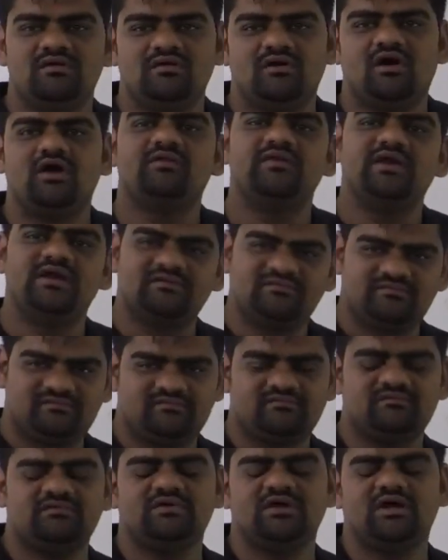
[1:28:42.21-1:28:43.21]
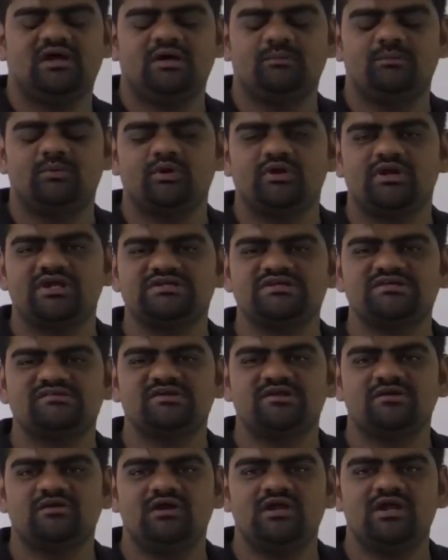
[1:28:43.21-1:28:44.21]
or that progressions
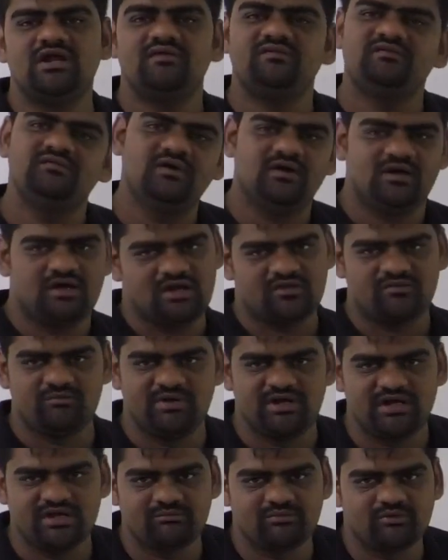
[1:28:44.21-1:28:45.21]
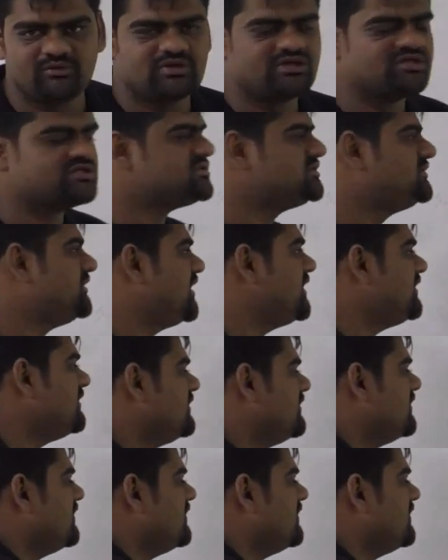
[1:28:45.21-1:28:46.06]
are called as arithmetic progression, right?